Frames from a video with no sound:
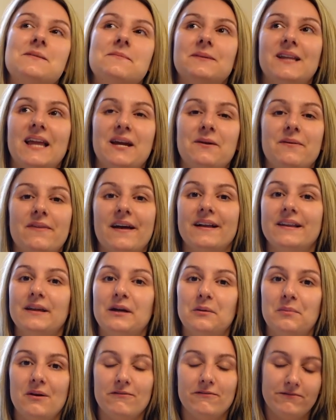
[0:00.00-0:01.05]
to play with it a
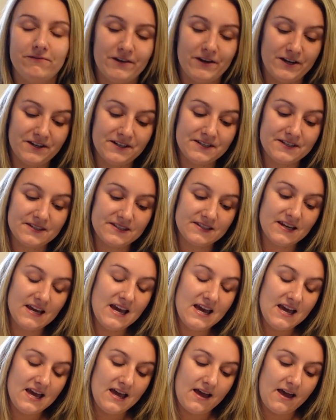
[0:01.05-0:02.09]
little bit first.
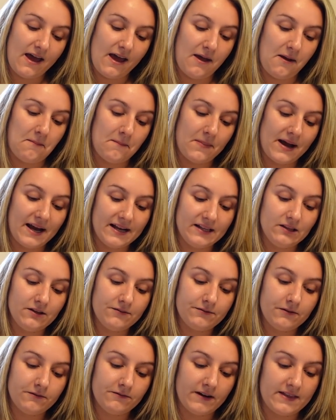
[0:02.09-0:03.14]
Um, but I
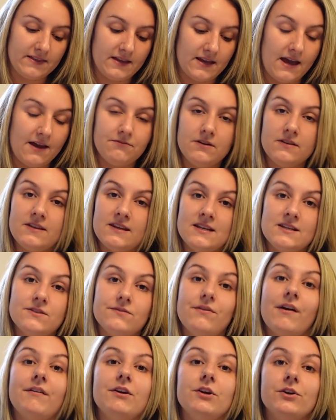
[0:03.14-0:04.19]
love the fact that everything is
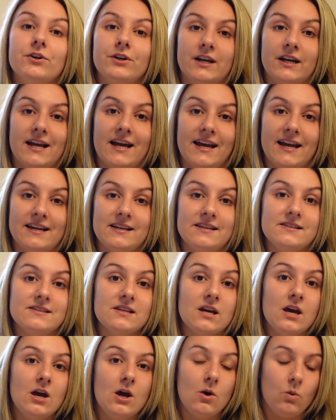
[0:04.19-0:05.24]
very
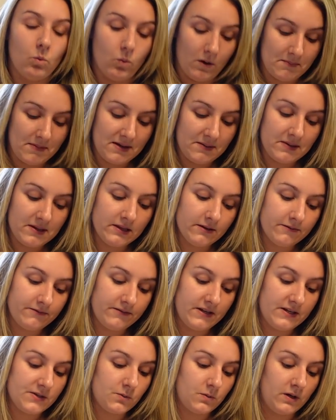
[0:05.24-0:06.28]
organised. What made me love
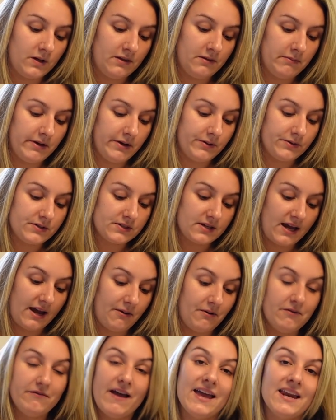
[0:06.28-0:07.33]
this one the most
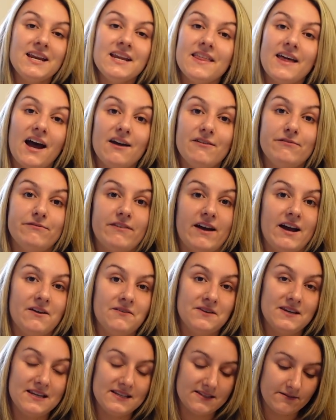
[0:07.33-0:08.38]
out of any that I've
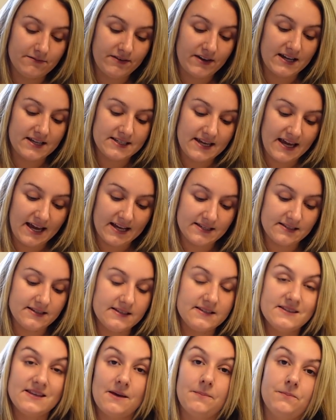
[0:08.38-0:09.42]
found is the fact it has this
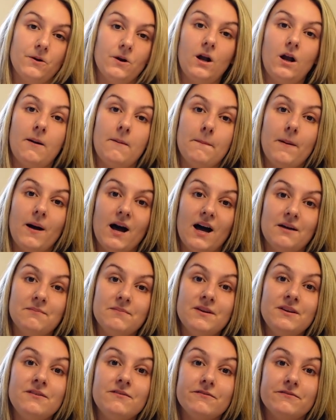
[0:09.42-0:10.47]
separate
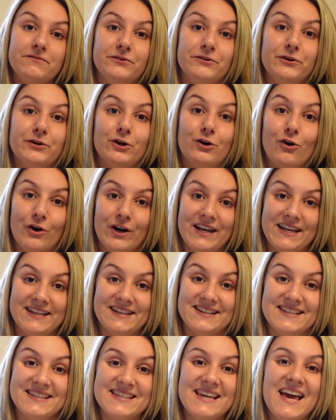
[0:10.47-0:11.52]
compartment for
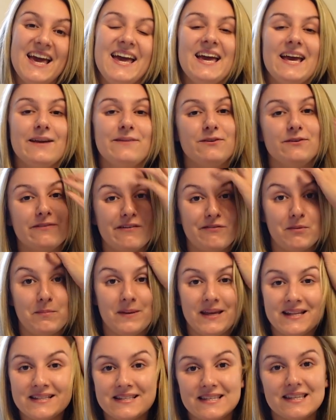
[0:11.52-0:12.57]
coins. If you've ever
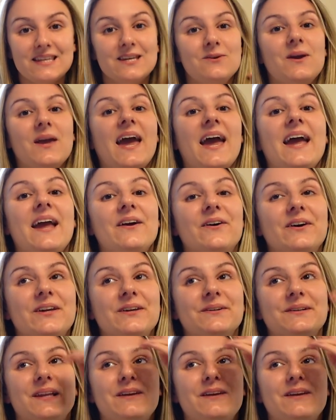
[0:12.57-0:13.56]
been to the U K or you